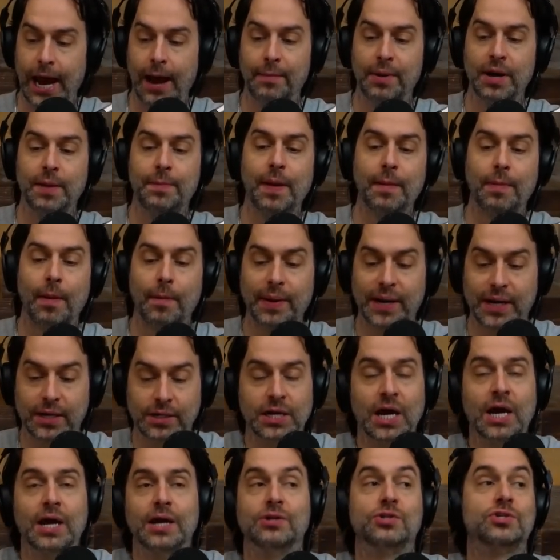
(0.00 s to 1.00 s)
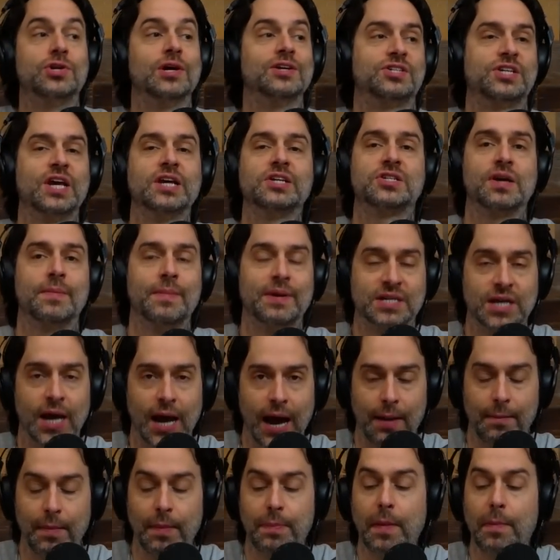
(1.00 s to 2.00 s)
How many people because say something else?
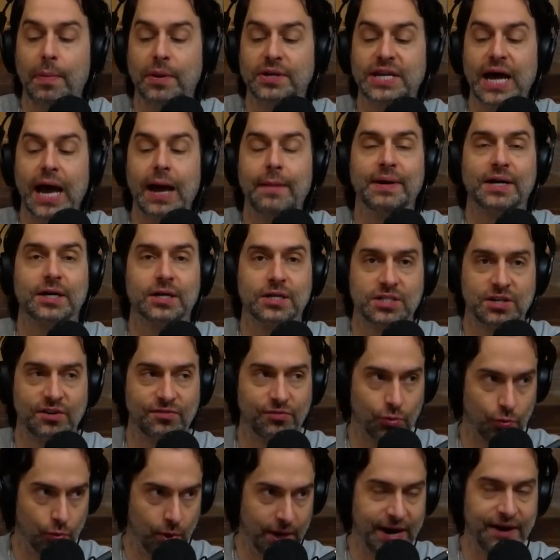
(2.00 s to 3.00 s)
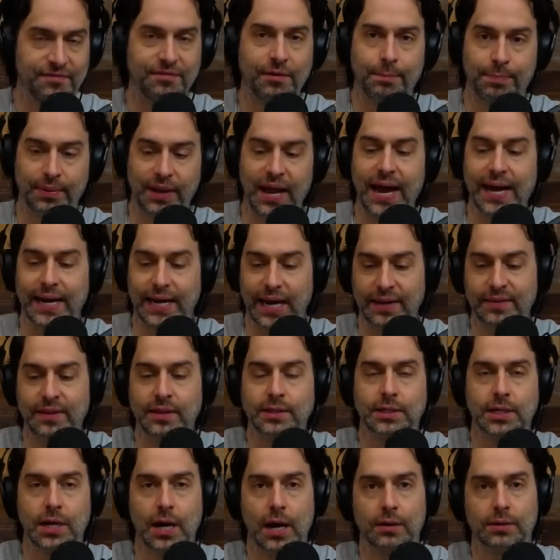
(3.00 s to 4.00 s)
How many people die because of whatever blank?
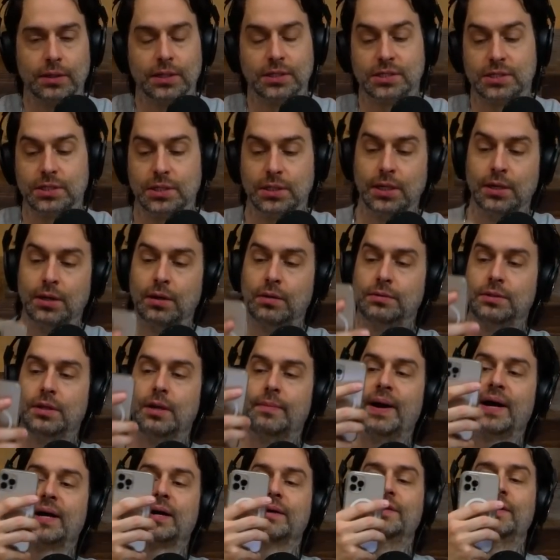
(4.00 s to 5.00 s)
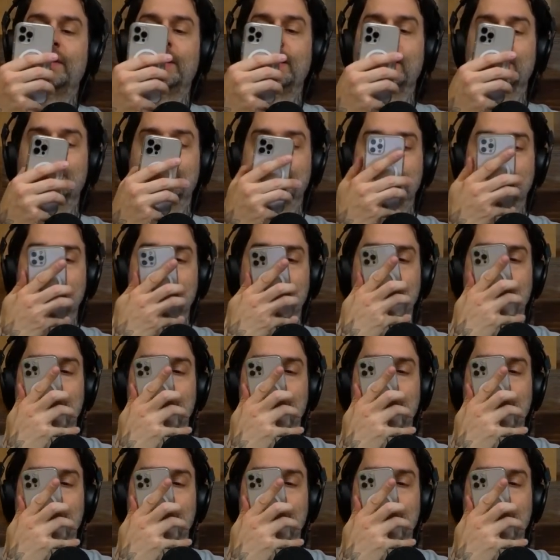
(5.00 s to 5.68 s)
And the Congress, you know, they're back on their heels.